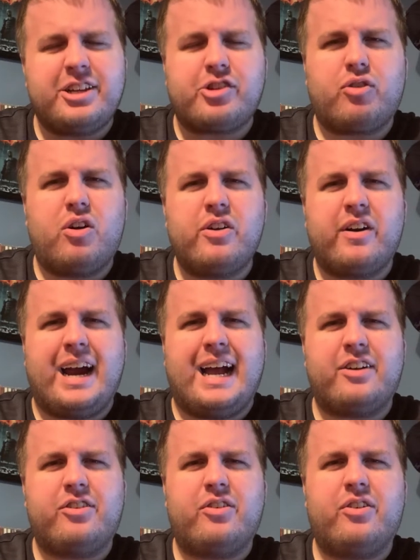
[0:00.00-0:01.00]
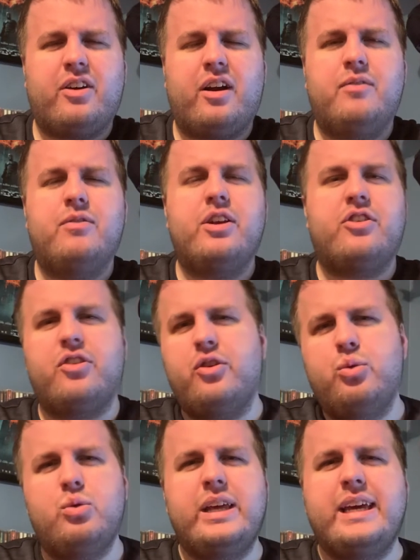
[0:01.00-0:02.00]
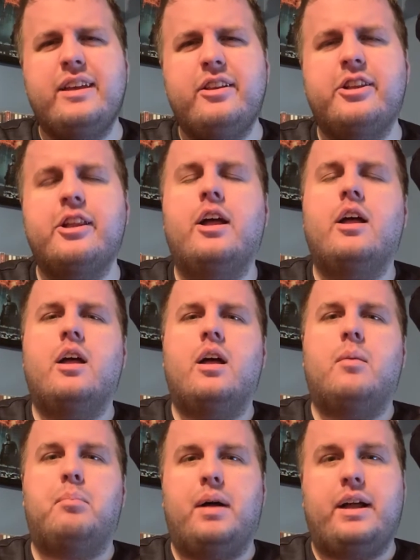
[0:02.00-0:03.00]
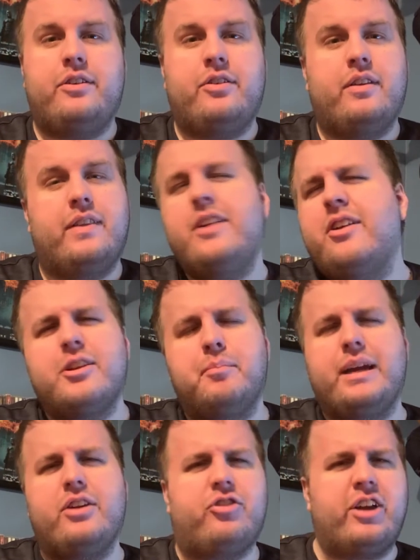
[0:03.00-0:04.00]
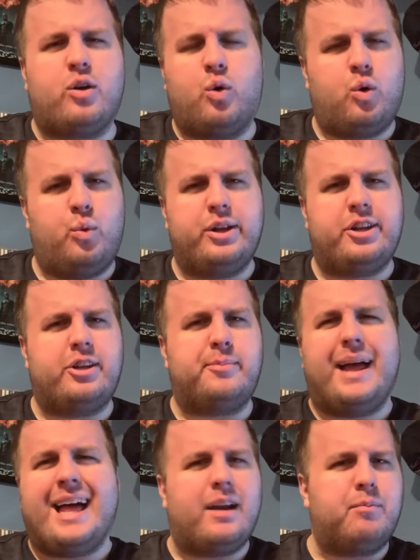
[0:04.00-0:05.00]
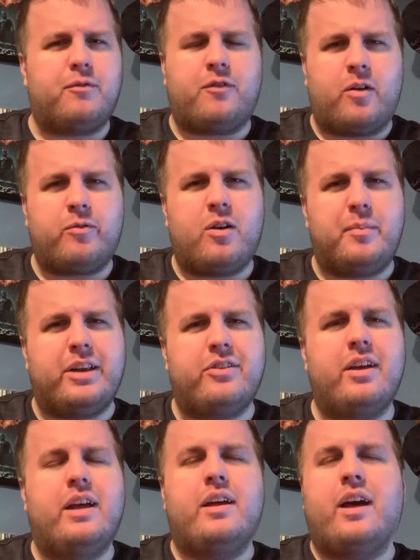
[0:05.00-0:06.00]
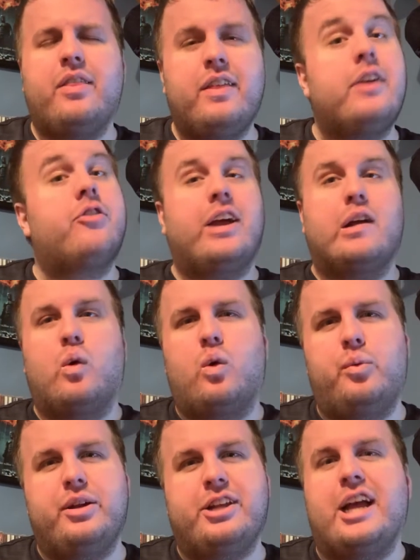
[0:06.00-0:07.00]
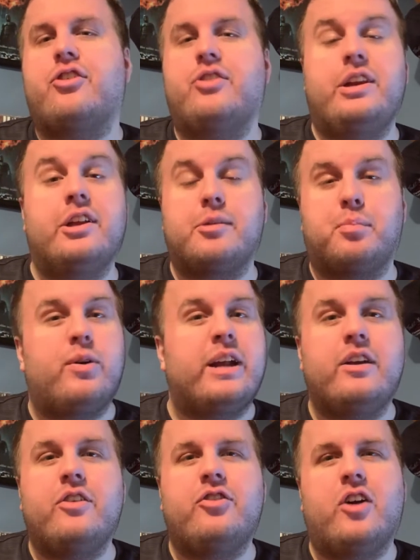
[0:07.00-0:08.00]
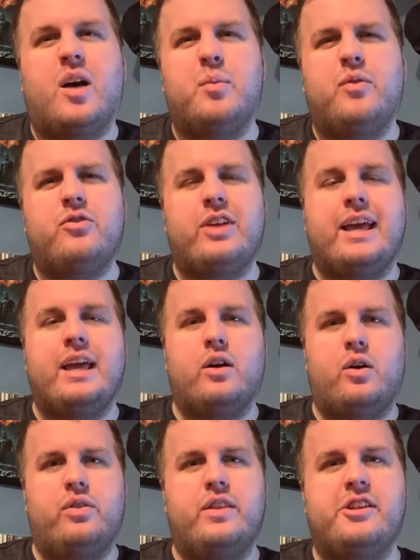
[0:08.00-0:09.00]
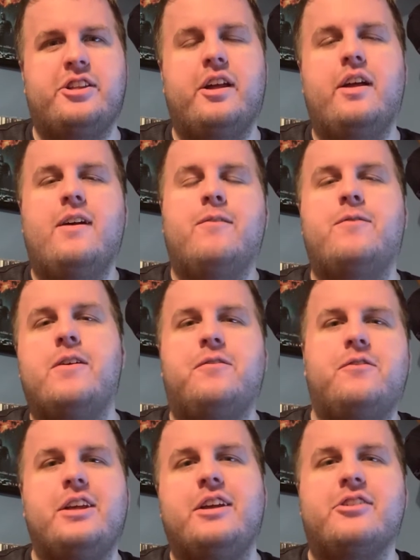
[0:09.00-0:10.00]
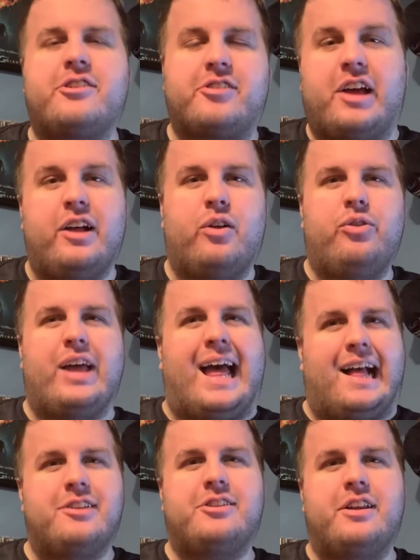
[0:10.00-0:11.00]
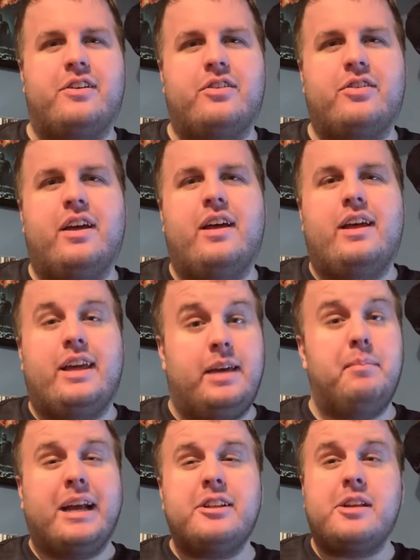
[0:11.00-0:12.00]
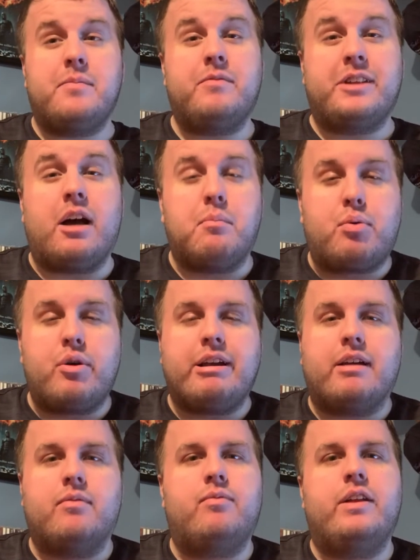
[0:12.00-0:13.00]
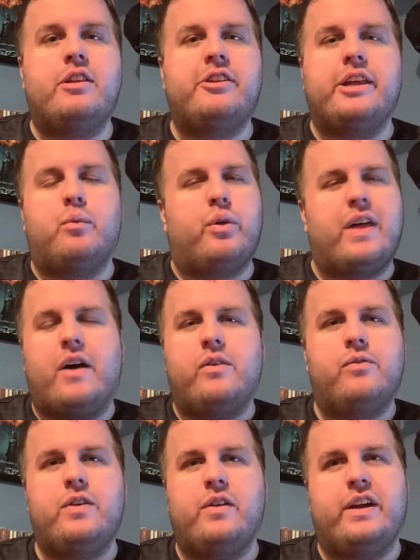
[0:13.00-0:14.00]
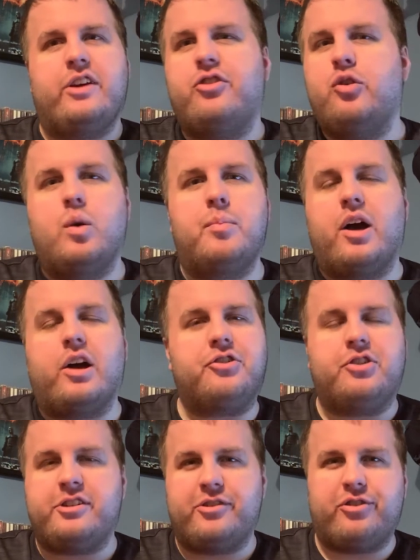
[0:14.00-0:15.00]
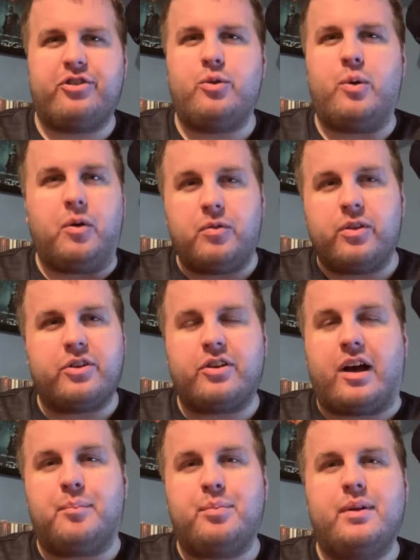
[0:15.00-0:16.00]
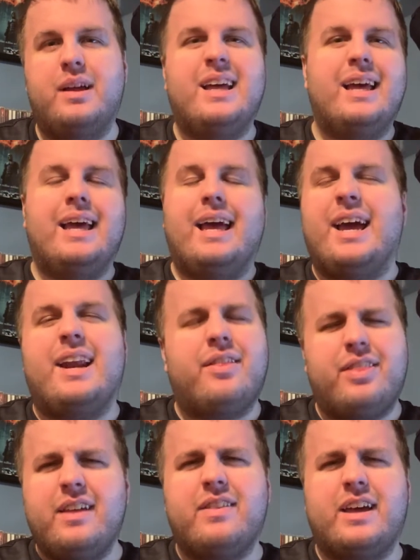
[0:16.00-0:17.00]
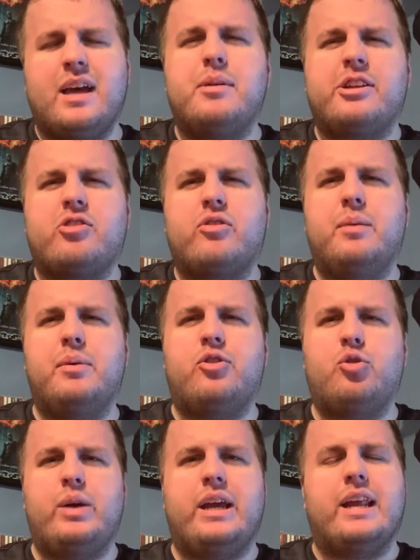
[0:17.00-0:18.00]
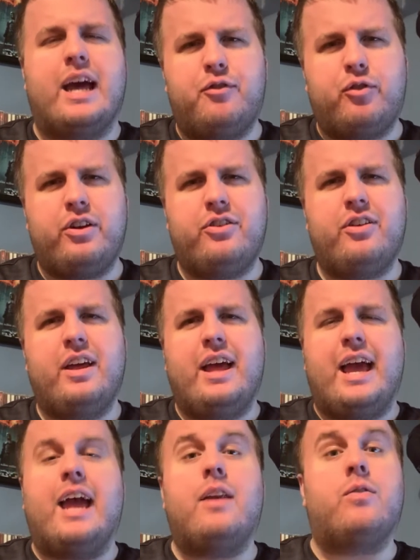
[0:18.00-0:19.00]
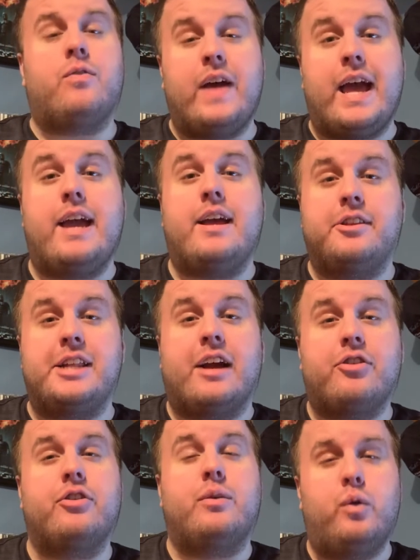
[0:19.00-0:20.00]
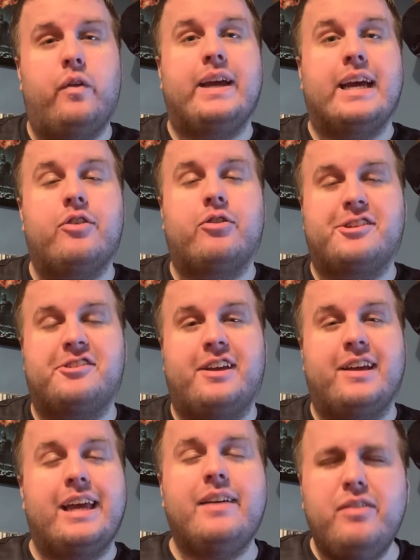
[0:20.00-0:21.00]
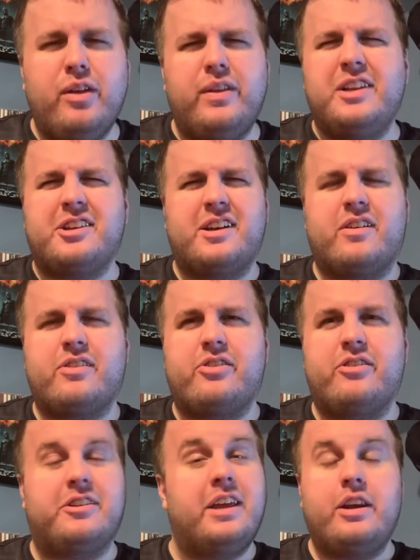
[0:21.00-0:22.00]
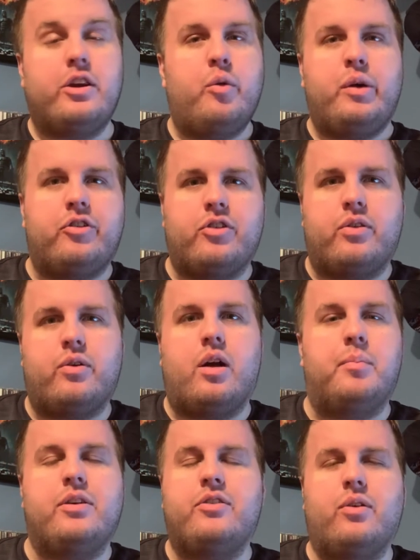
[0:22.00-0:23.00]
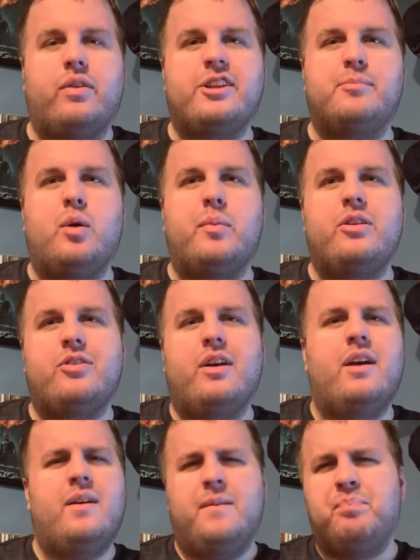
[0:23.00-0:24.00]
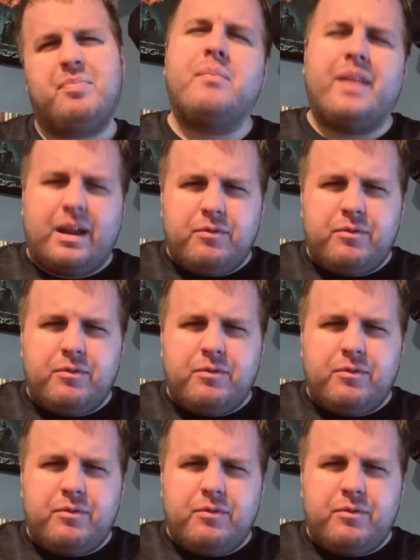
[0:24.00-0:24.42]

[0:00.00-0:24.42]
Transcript: stronger actor of the two leads, but that doesn't mean Jake Horowitz is bad, far from it. I think Jake Horowitz actually does a pretty good job of taking on this 50s styled accent. He makes it sound pretty convincing without it feeling too obnoxious or too over the top. And I think the chemistry between Everett and Faye is actually really interesting, even though these characters didn't know each other up until this moment. In